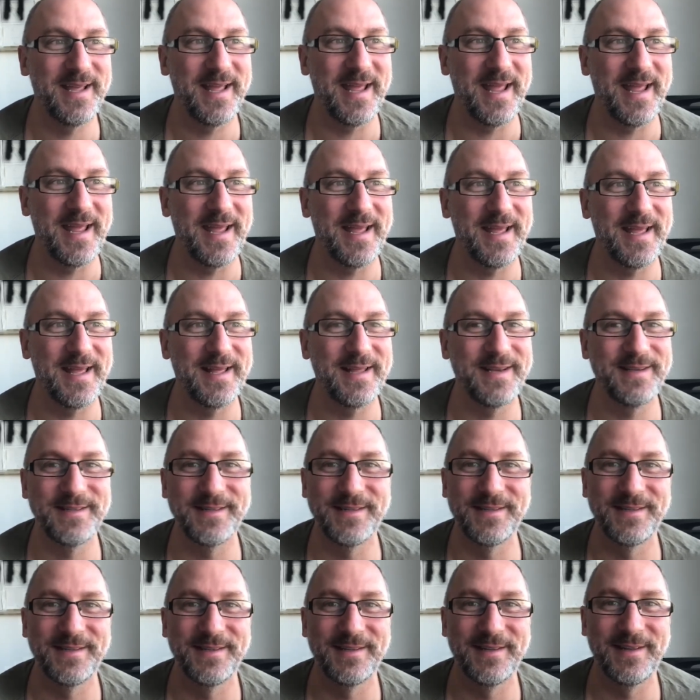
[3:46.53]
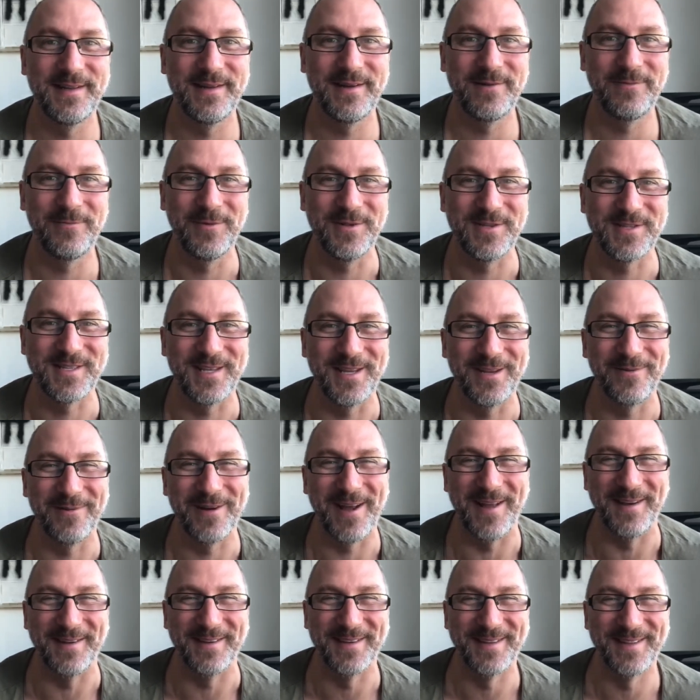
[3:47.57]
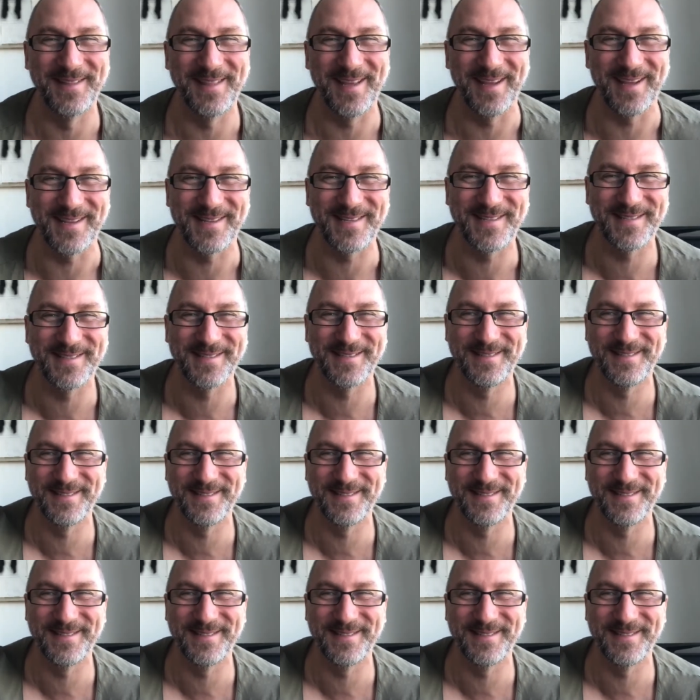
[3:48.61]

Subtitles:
and we'll see you around. Thanks.